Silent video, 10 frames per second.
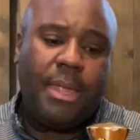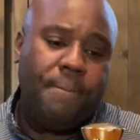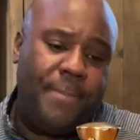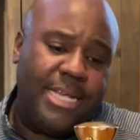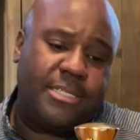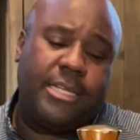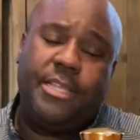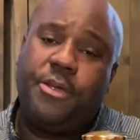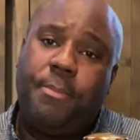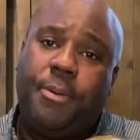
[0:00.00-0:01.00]
basically,
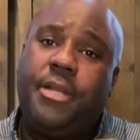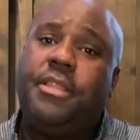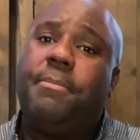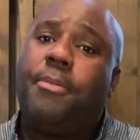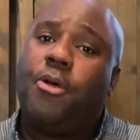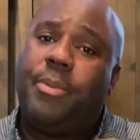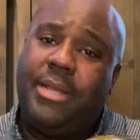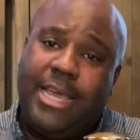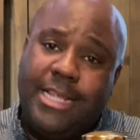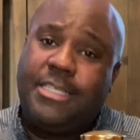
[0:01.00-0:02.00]
they're putting the
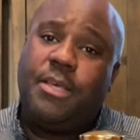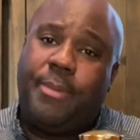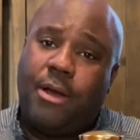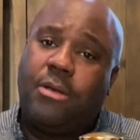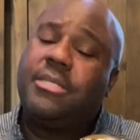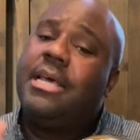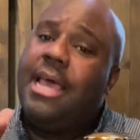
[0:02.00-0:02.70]
bourbon into the barrels